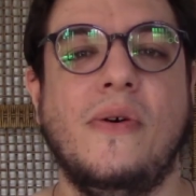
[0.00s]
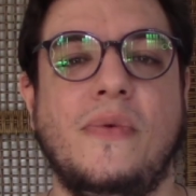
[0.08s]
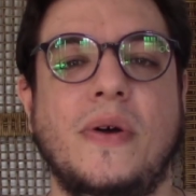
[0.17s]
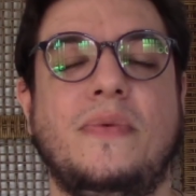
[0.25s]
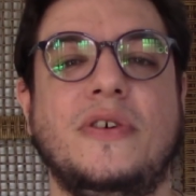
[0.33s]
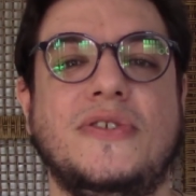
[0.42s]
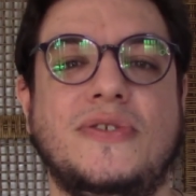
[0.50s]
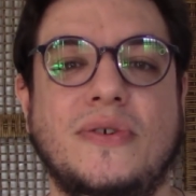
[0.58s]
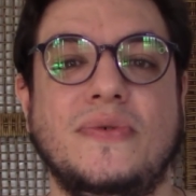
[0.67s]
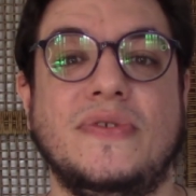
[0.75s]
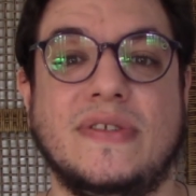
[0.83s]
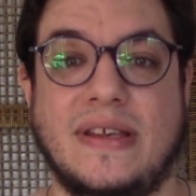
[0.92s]
We were
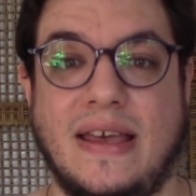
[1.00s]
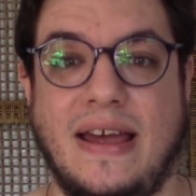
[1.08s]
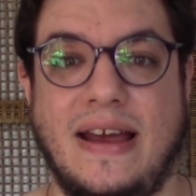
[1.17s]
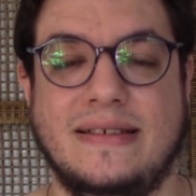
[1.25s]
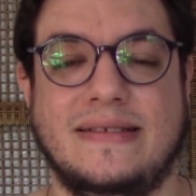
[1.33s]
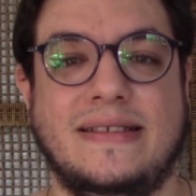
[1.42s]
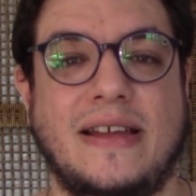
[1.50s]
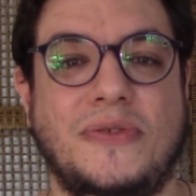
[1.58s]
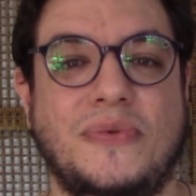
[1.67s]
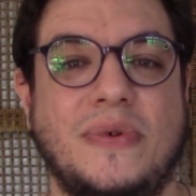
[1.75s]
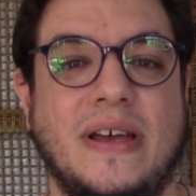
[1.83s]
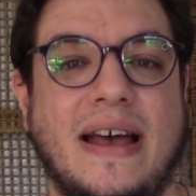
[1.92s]
so scared
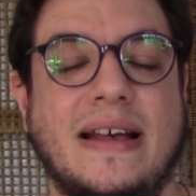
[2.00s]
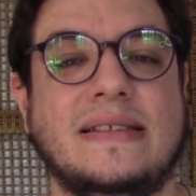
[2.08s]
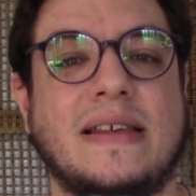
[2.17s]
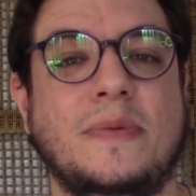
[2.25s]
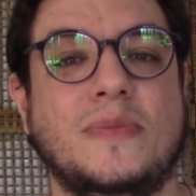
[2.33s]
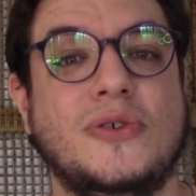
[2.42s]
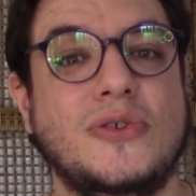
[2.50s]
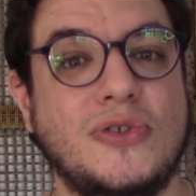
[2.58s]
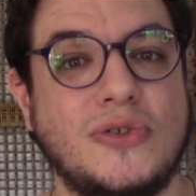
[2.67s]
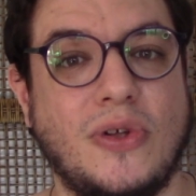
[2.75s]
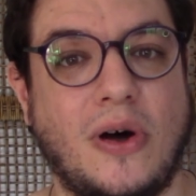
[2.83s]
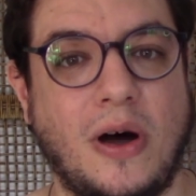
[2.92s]
that we asked him to
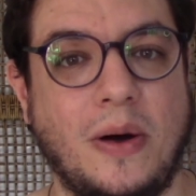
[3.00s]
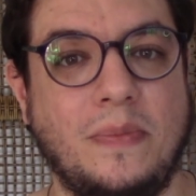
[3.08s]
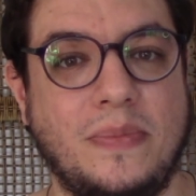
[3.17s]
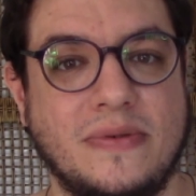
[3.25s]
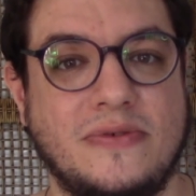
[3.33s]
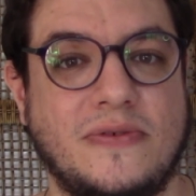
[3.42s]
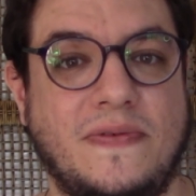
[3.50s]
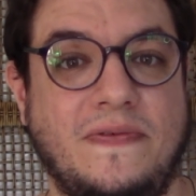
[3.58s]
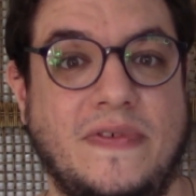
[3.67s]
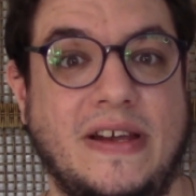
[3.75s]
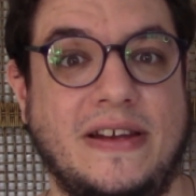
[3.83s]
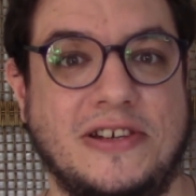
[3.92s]
stop, to
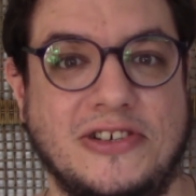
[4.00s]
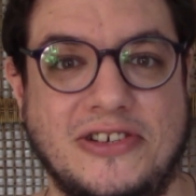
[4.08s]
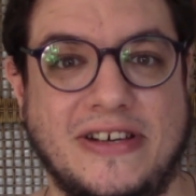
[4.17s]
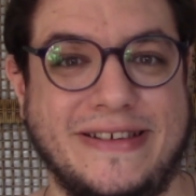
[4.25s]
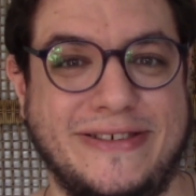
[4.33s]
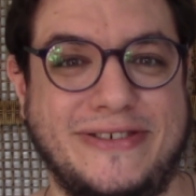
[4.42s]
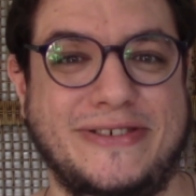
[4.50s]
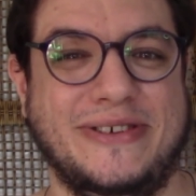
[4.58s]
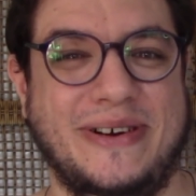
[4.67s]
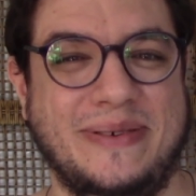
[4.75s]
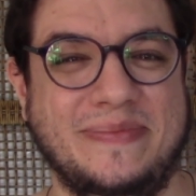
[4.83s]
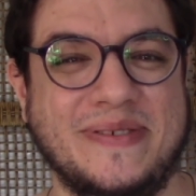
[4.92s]
finish his
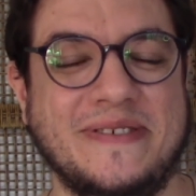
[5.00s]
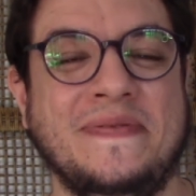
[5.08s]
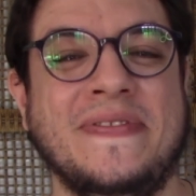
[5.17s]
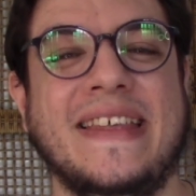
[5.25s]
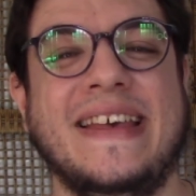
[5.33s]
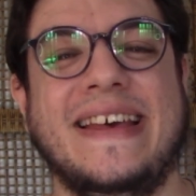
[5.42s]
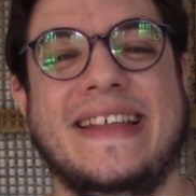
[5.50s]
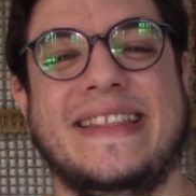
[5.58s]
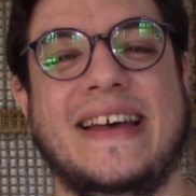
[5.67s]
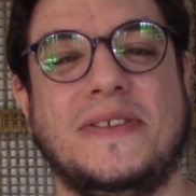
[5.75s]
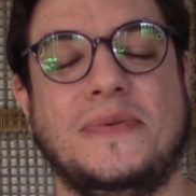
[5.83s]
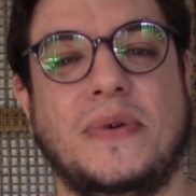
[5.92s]
job,
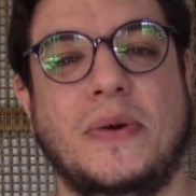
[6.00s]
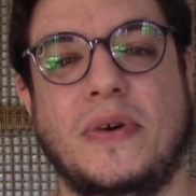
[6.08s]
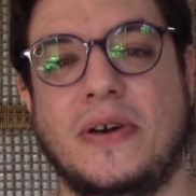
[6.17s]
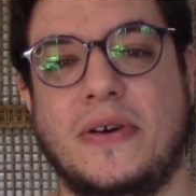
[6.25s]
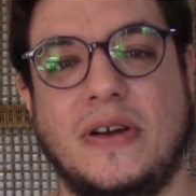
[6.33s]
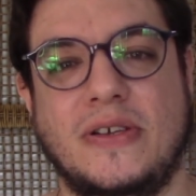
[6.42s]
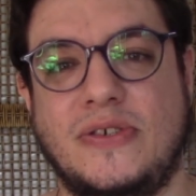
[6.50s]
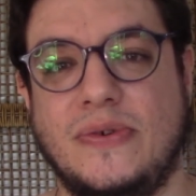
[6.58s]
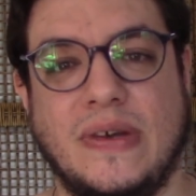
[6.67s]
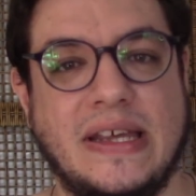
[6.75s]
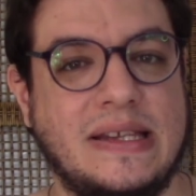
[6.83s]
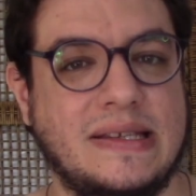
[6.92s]
that we were going
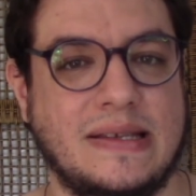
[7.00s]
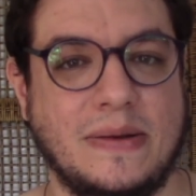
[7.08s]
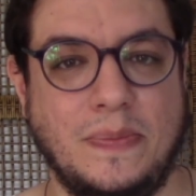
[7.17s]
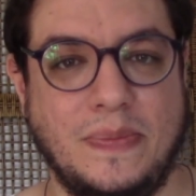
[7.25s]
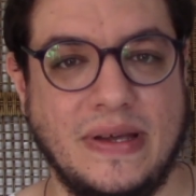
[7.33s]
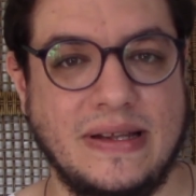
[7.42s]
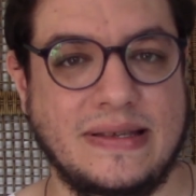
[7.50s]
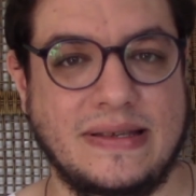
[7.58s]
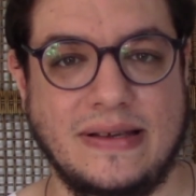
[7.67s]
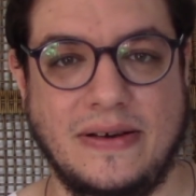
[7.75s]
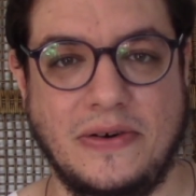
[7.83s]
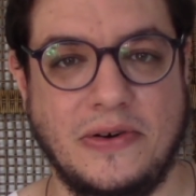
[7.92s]
to eat some
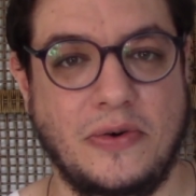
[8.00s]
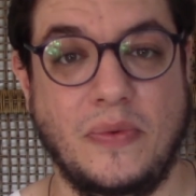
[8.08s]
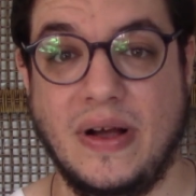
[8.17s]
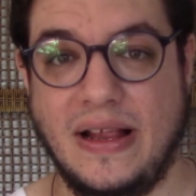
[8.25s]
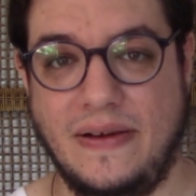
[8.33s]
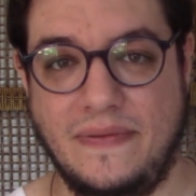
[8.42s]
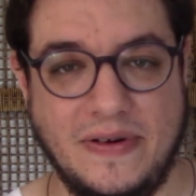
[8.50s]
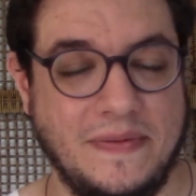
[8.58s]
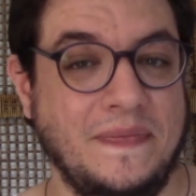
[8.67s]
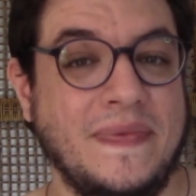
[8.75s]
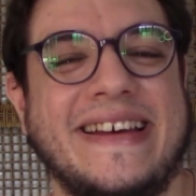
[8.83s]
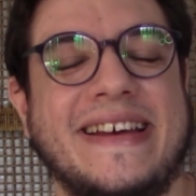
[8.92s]
pizza or
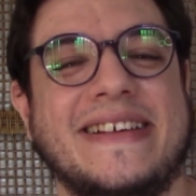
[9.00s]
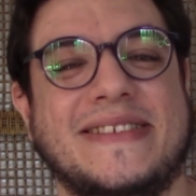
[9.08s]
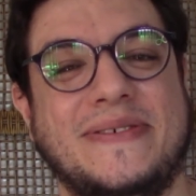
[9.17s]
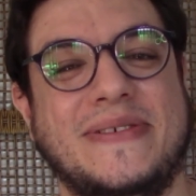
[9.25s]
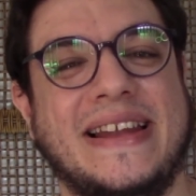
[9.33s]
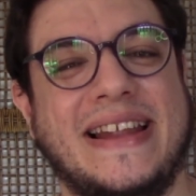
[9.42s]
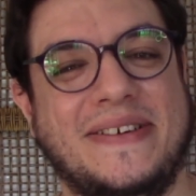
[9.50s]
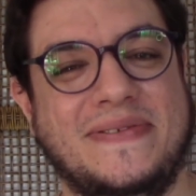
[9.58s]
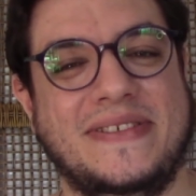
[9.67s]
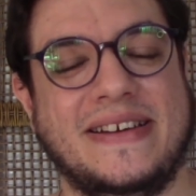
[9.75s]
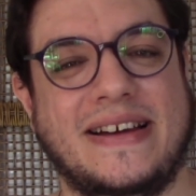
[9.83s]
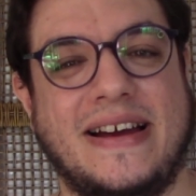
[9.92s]
whatever. So we
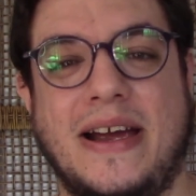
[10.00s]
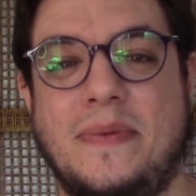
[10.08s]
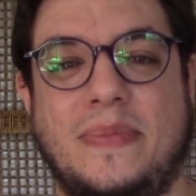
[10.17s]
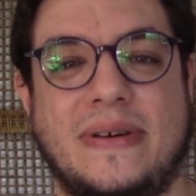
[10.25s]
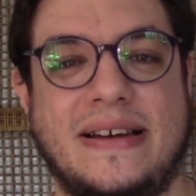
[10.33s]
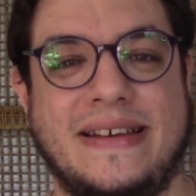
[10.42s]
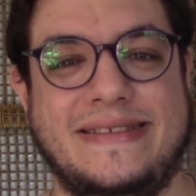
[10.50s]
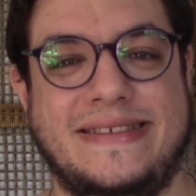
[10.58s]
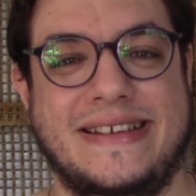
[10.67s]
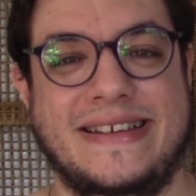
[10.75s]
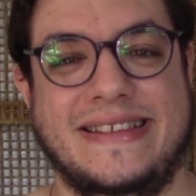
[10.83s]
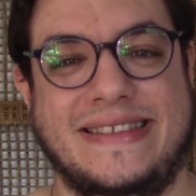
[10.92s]
left the car, but he
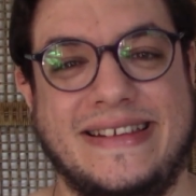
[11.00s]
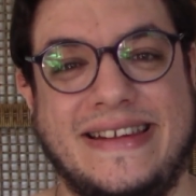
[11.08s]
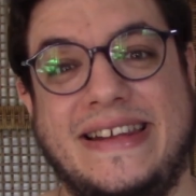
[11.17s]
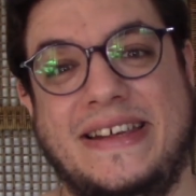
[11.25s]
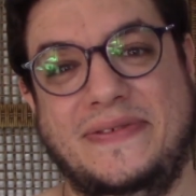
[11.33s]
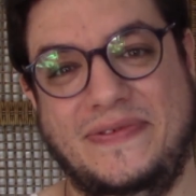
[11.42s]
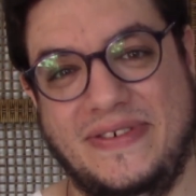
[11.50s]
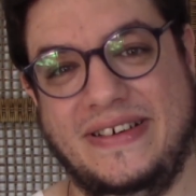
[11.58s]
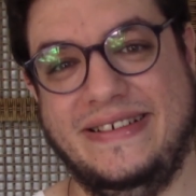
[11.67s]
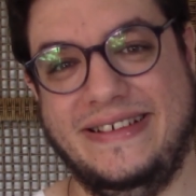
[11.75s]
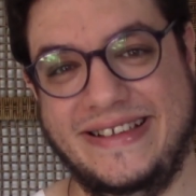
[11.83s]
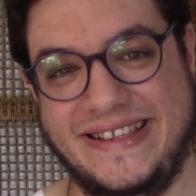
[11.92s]
didn't leave
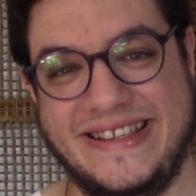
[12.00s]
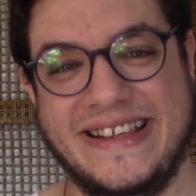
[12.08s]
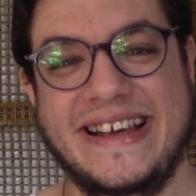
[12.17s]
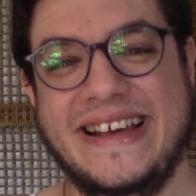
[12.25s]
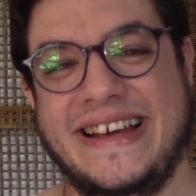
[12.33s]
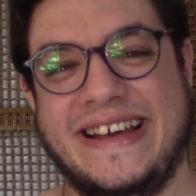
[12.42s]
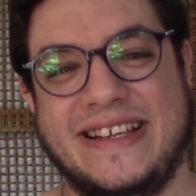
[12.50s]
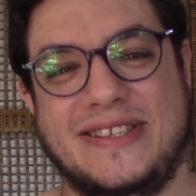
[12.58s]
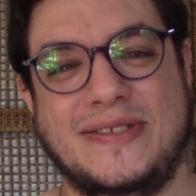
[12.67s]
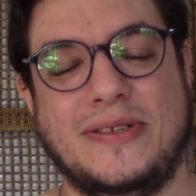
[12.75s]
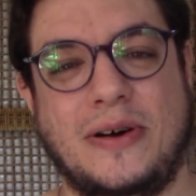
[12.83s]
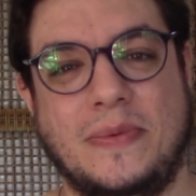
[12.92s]
us. He
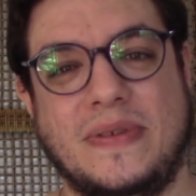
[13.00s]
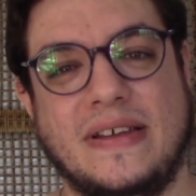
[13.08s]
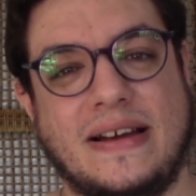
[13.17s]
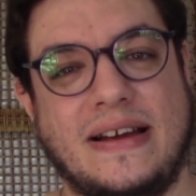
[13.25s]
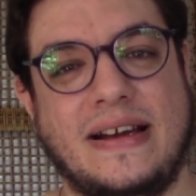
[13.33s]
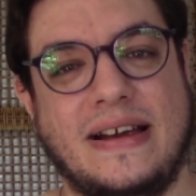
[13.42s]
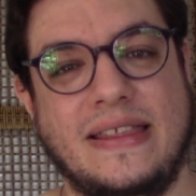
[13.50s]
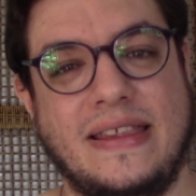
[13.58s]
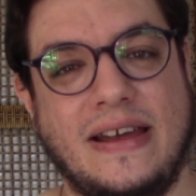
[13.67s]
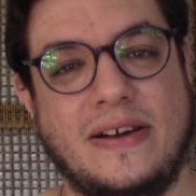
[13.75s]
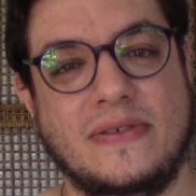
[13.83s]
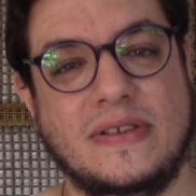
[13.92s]
stopped the car
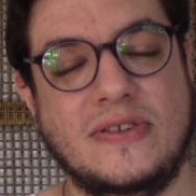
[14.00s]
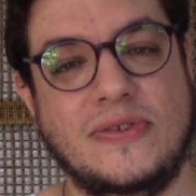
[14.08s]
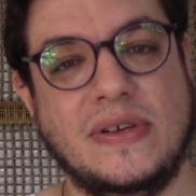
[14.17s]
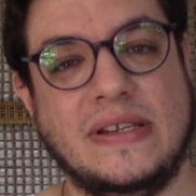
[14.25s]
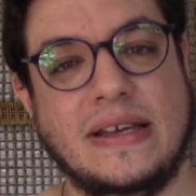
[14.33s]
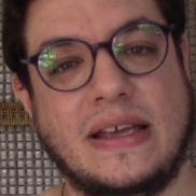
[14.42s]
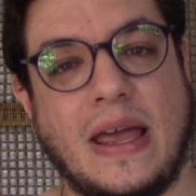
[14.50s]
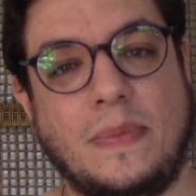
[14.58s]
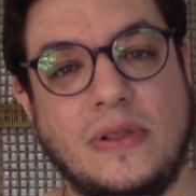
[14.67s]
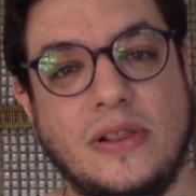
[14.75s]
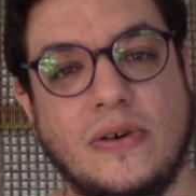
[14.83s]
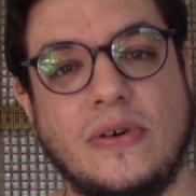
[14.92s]
there on the streets and
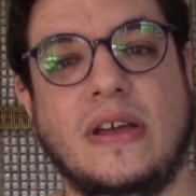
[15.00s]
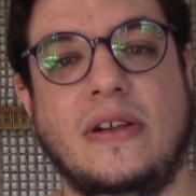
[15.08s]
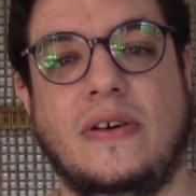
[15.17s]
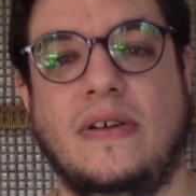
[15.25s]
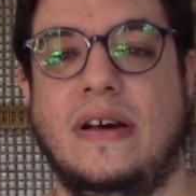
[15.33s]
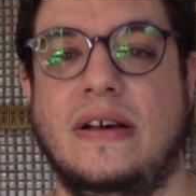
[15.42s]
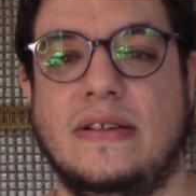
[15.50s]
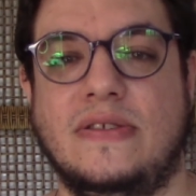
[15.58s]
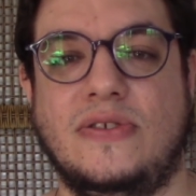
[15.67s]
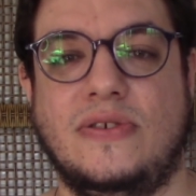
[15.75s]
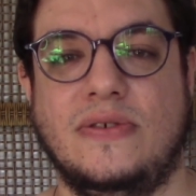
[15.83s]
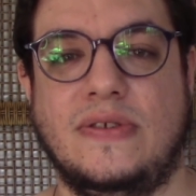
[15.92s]
kept looking on
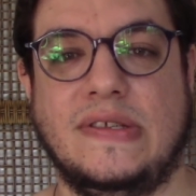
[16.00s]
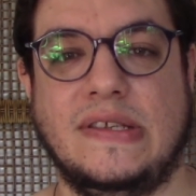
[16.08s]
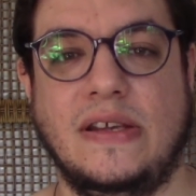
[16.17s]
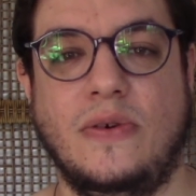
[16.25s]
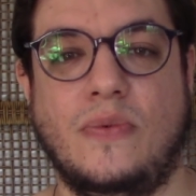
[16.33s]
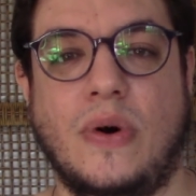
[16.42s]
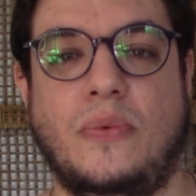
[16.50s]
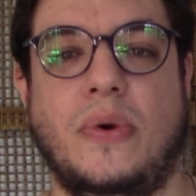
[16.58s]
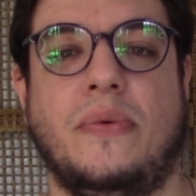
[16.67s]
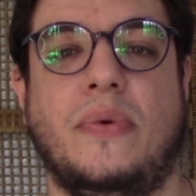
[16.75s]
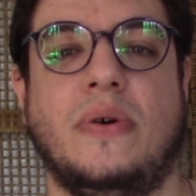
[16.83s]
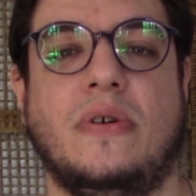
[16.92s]
us to see what
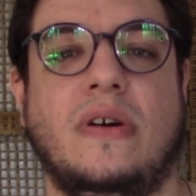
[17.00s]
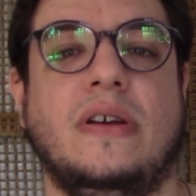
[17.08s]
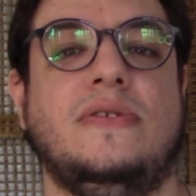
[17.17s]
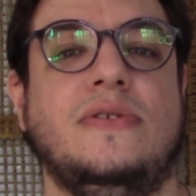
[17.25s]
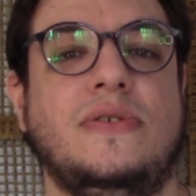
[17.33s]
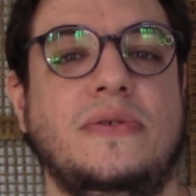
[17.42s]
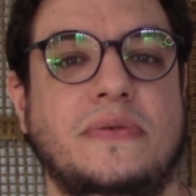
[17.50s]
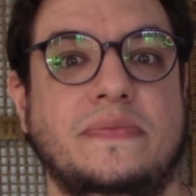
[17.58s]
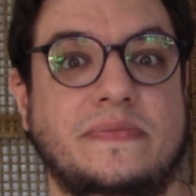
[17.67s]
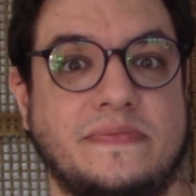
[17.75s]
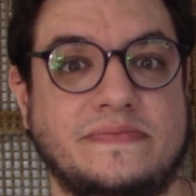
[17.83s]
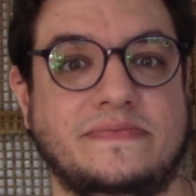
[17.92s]
we were going to
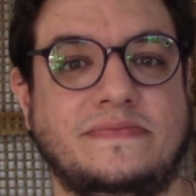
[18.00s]
do.